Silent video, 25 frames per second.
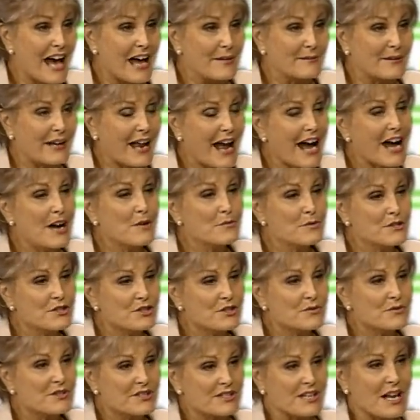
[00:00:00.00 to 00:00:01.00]
I mean, how would
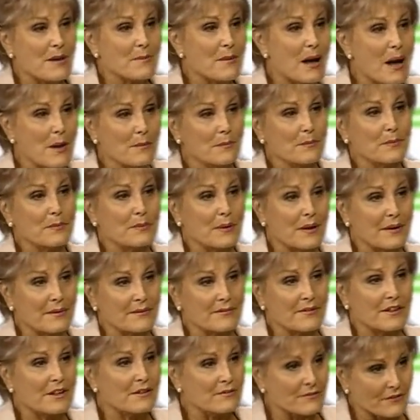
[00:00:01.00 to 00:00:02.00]
you sum up
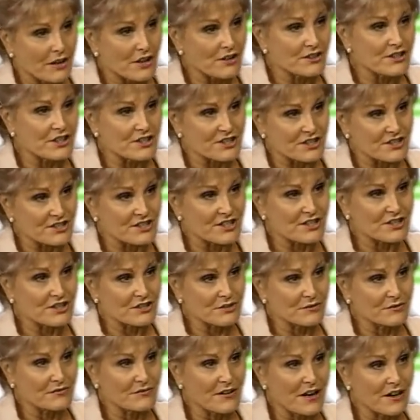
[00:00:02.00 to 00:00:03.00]
the advantages that
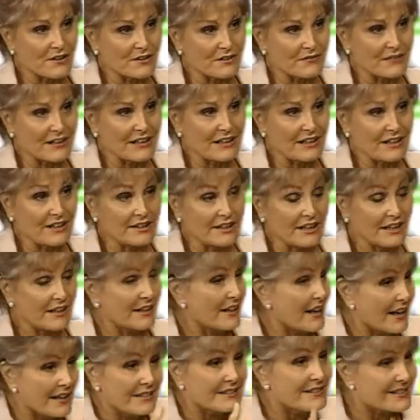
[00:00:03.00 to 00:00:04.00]
you found of e-learning?
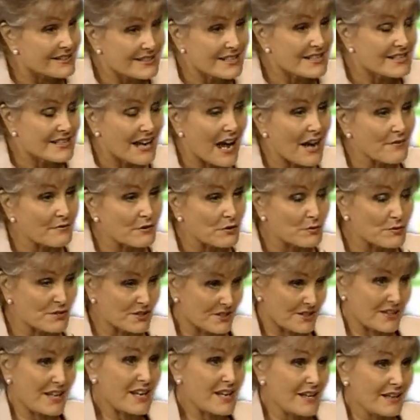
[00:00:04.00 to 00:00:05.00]
And indeed, have you
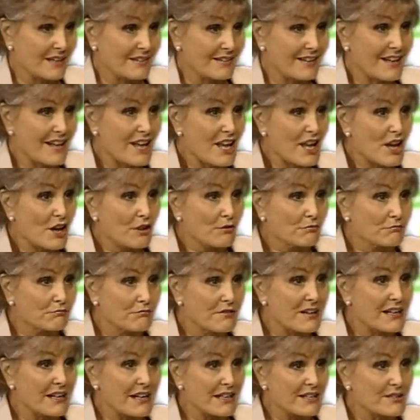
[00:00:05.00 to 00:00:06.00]
seen
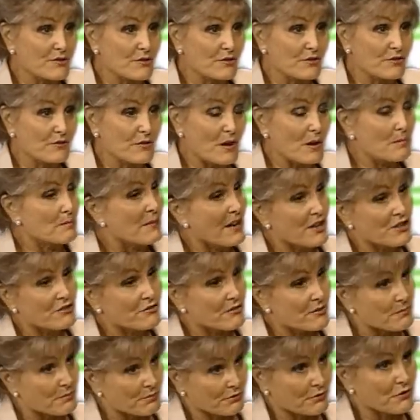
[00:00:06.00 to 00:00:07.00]
really sort of a major
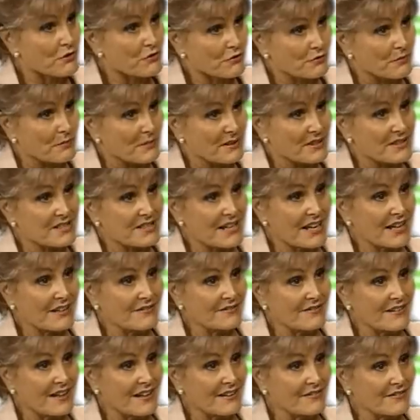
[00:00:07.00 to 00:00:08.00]
improvement
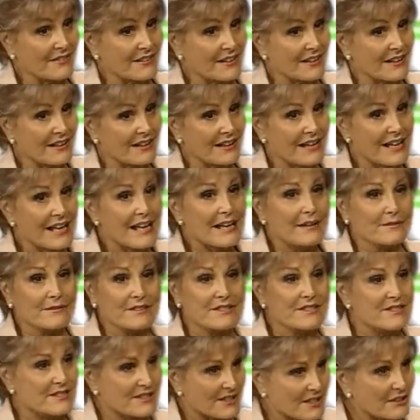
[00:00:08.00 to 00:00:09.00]
in the
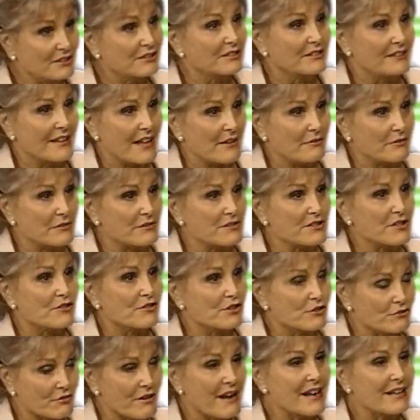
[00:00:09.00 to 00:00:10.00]
skill levels and
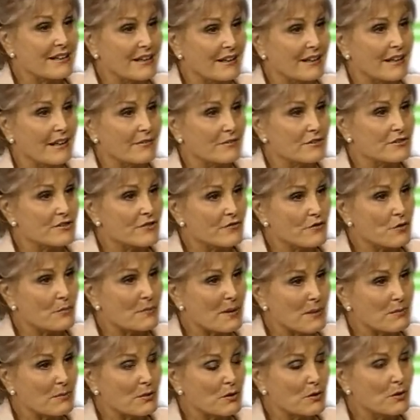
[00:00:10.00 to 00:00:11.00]
the training levels of the
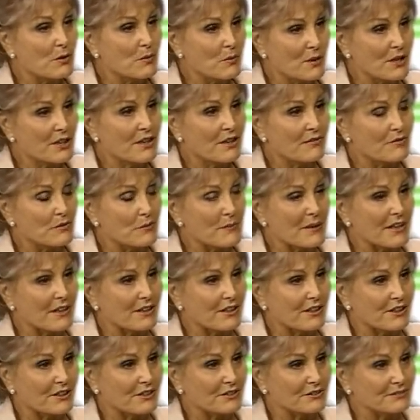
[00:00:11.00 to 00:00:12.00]
people who are working for
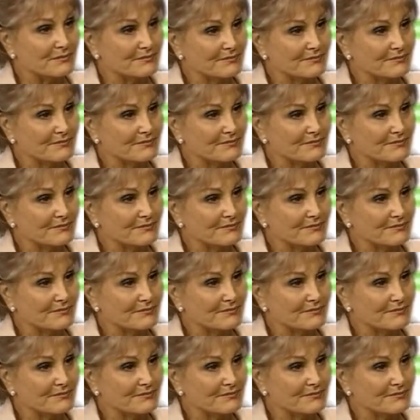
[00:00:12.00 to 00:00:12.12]
B&Q?